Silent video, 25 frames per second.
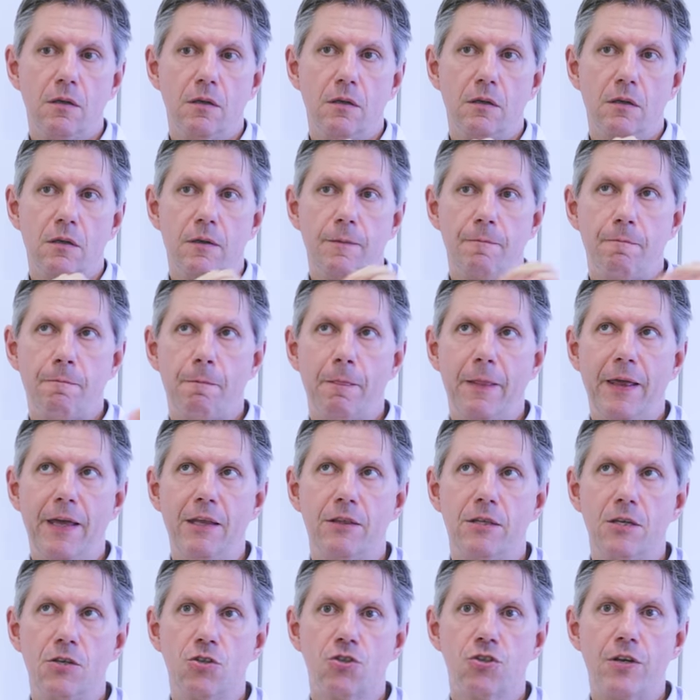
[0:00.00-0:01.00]

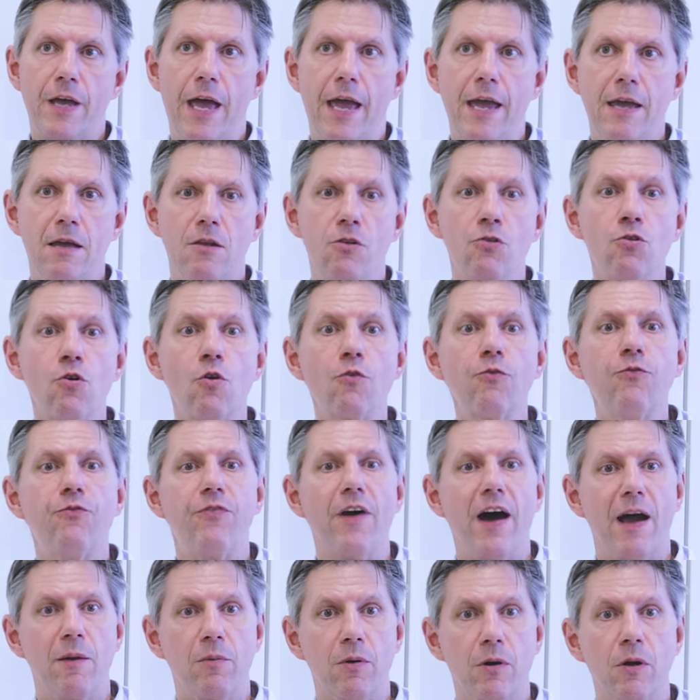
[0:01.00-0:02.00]
It is a nerve
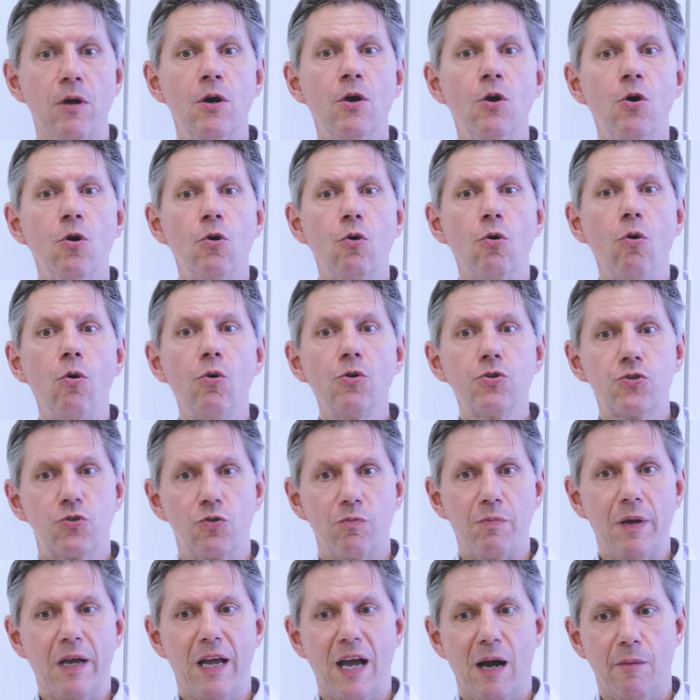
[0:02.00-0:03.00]
fiber,
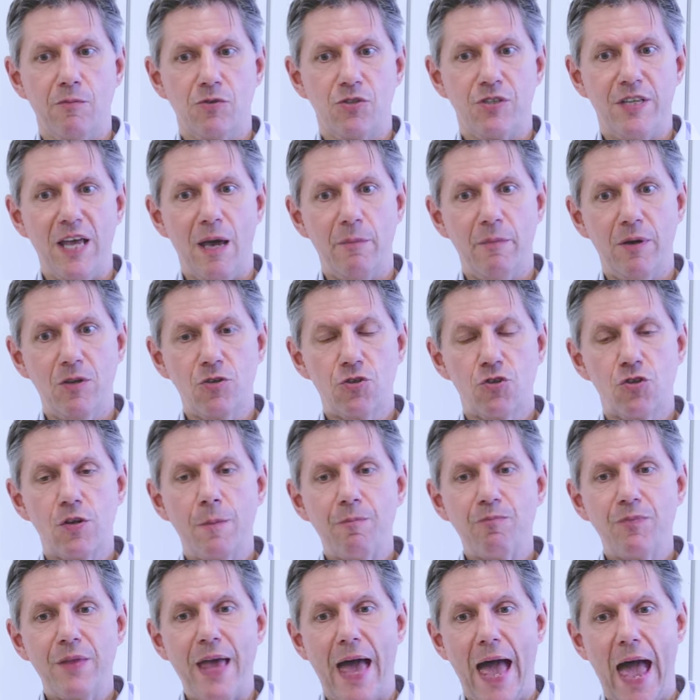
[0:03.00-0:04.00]
also becomes
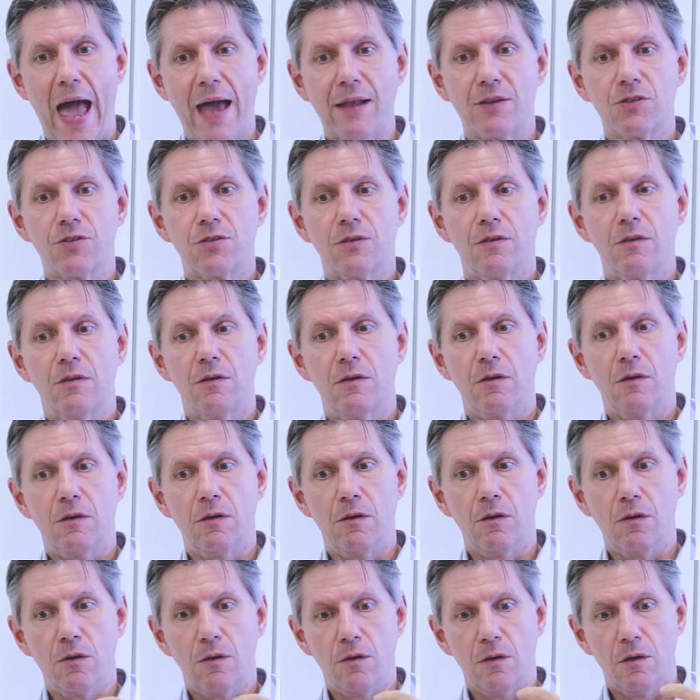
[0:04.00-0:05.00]
damaged, and
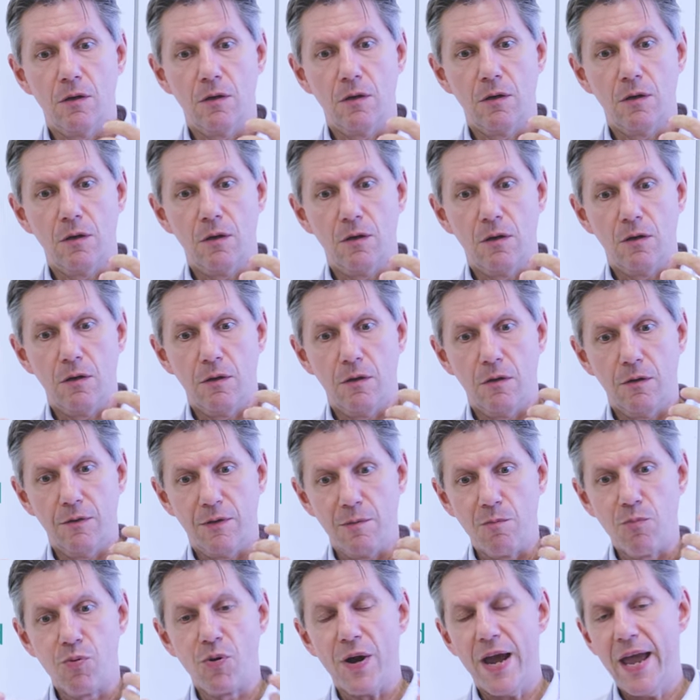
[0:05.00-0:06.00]

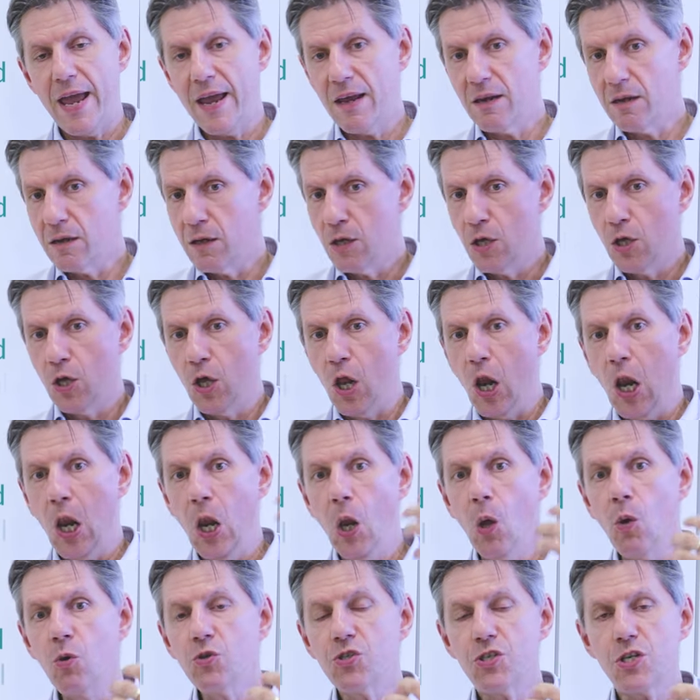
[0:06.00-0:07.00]
the brain
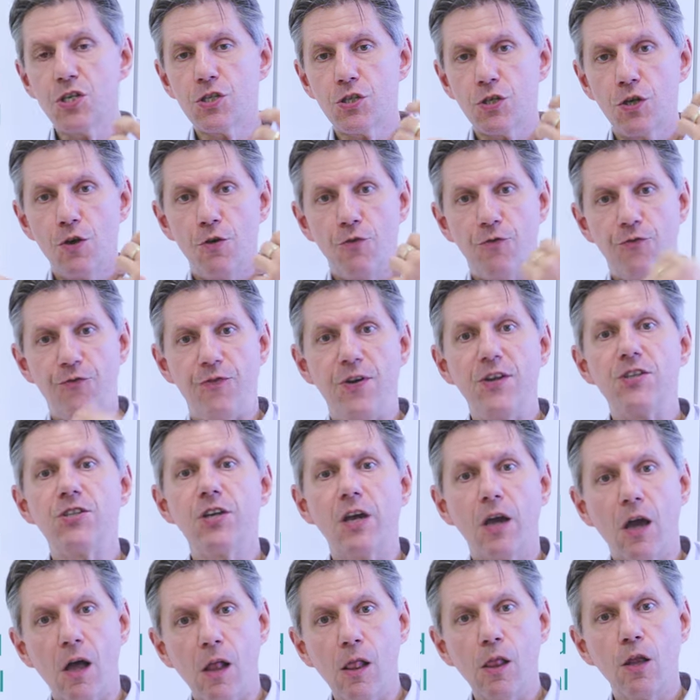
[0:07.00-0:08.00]
loses
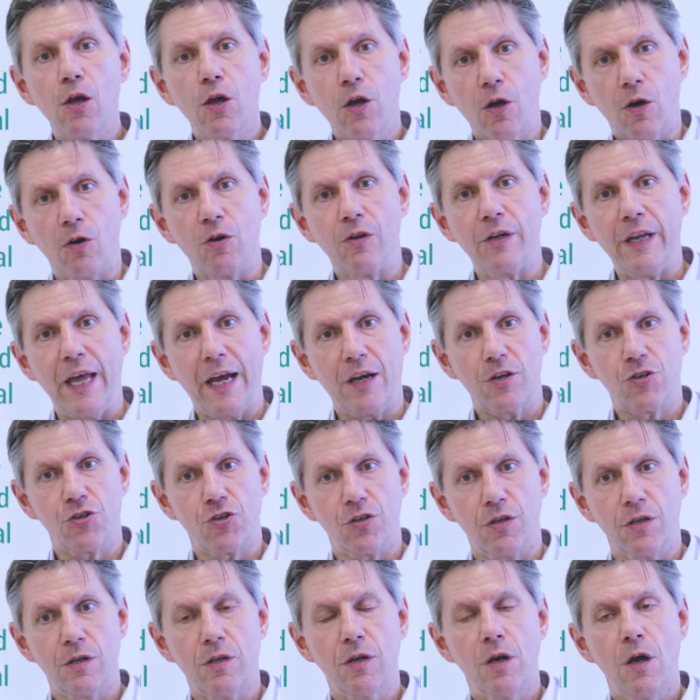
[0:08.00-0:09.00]
physical
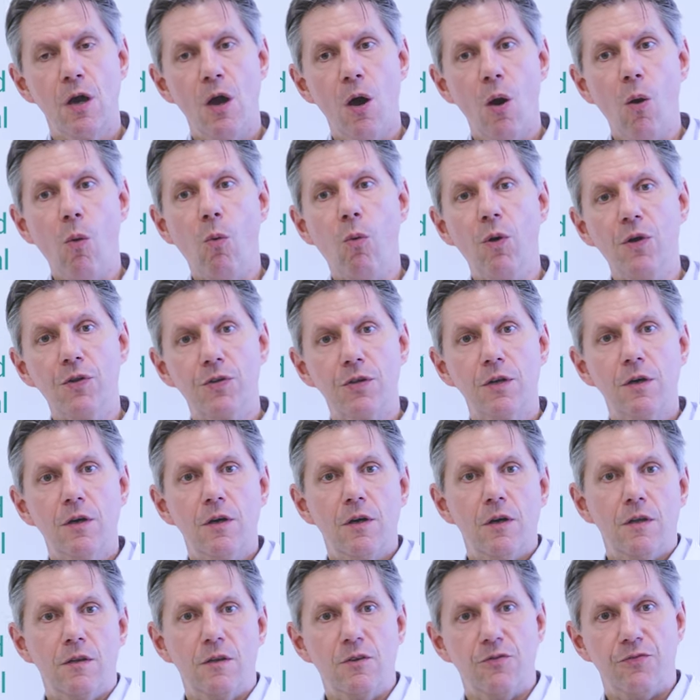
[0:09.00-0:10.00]
connection with
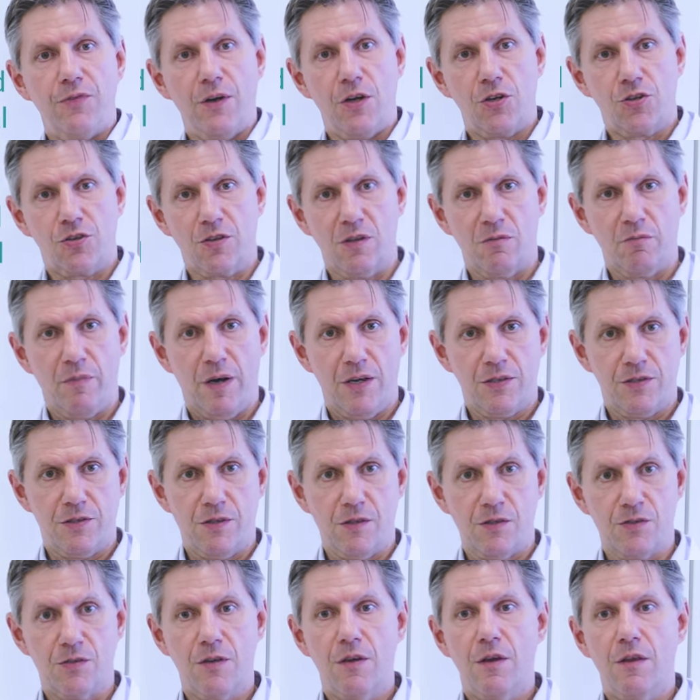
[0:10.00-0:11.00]
the facial
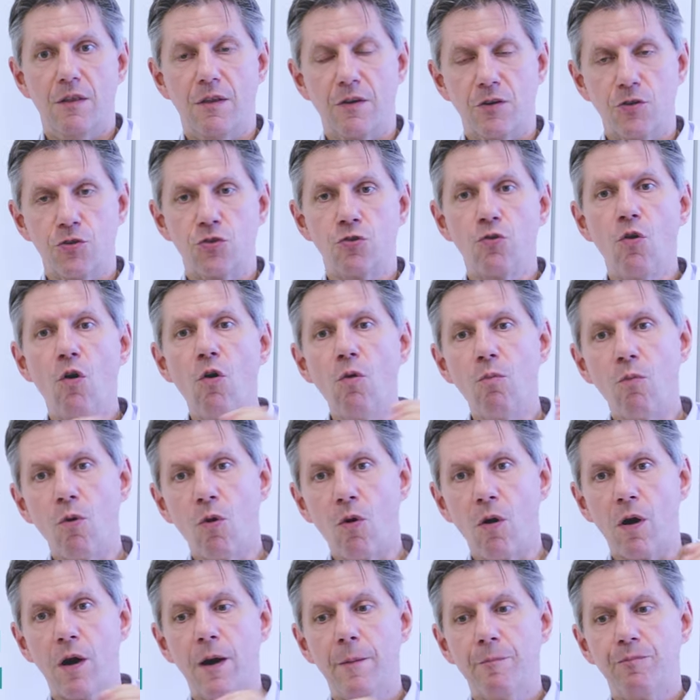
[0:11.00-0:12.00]
muscles. There is no
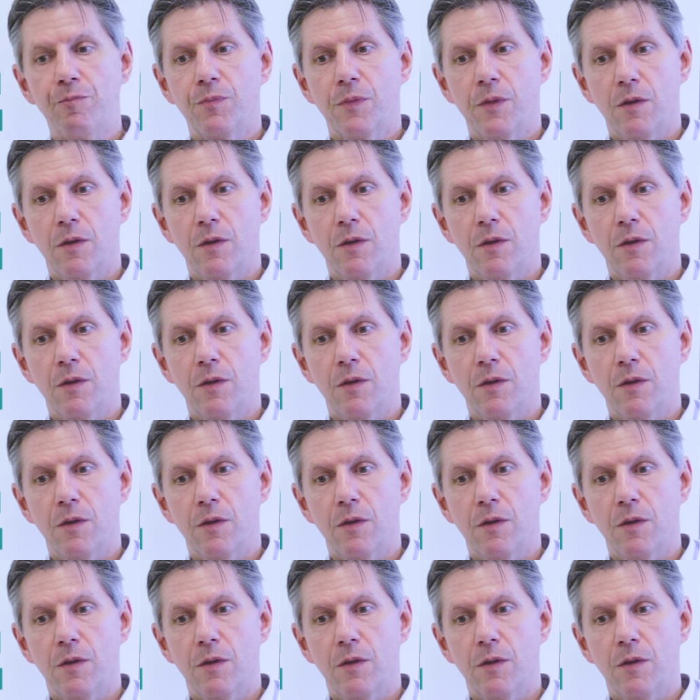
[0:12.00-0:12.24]
more